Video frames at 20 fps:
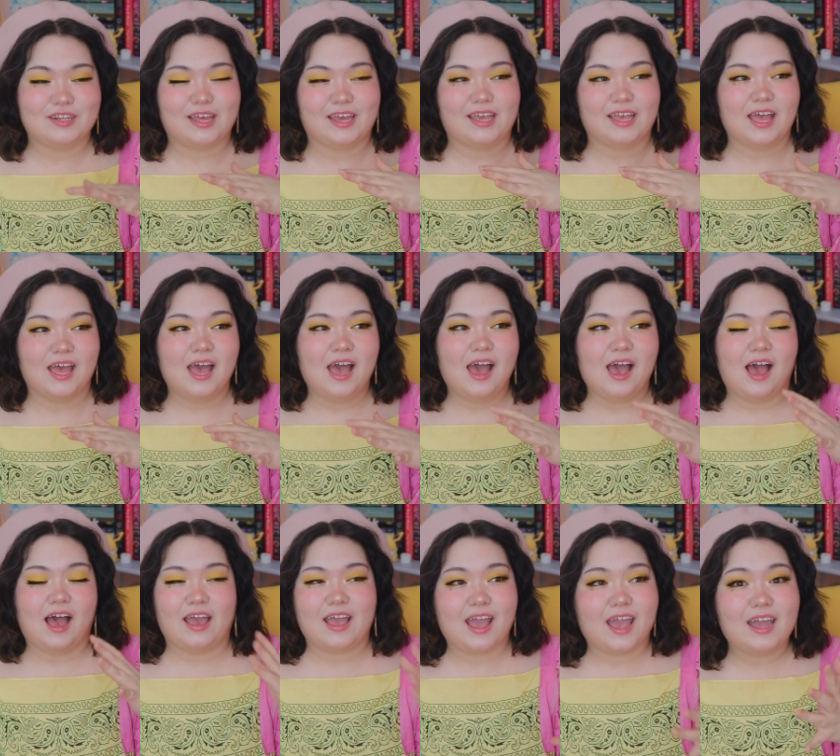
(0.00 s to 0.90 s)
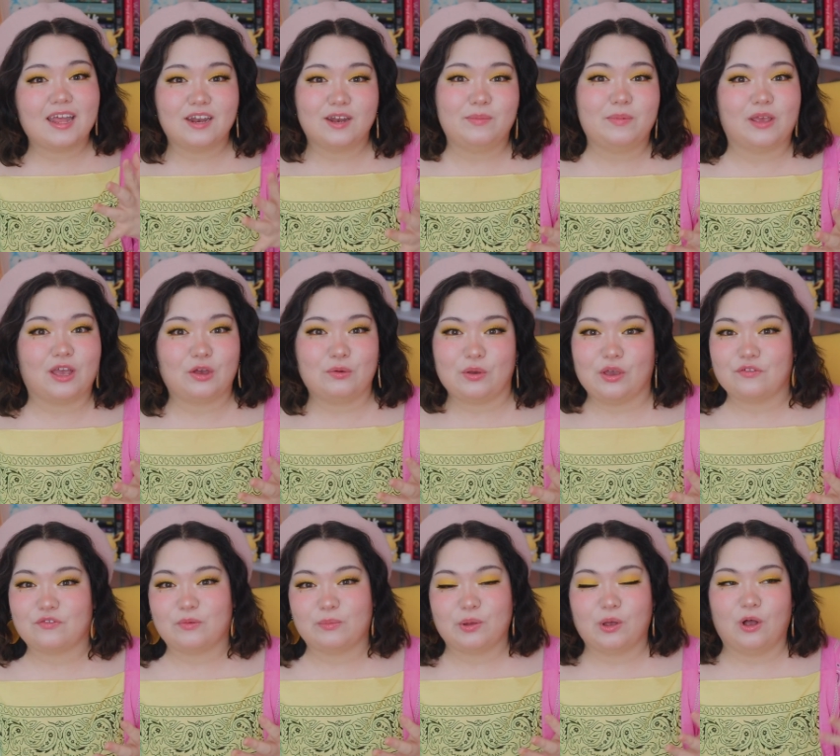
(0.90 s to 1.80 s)
Like I hated being away
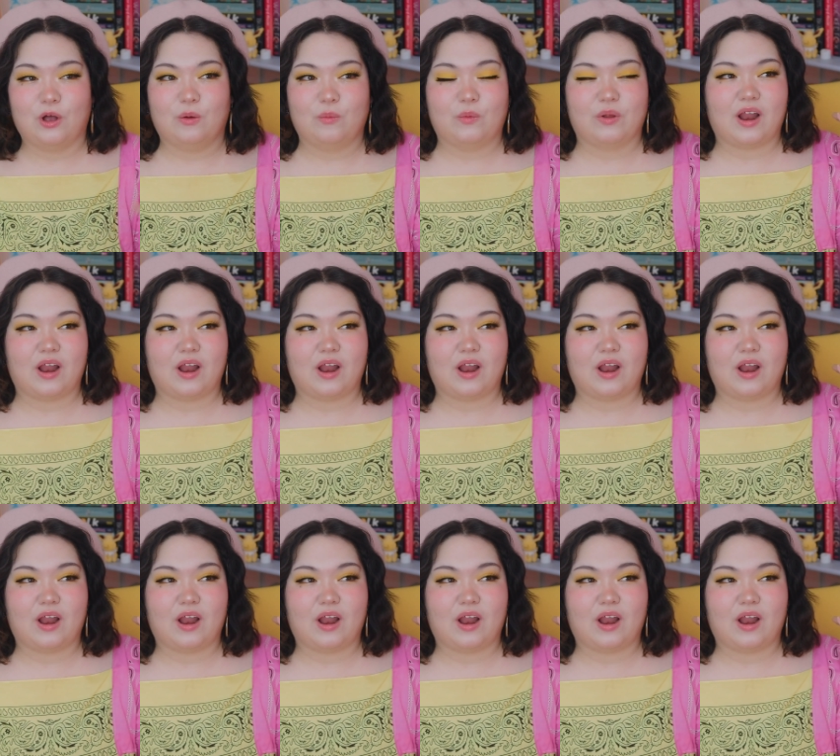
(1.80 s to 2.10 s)
from home.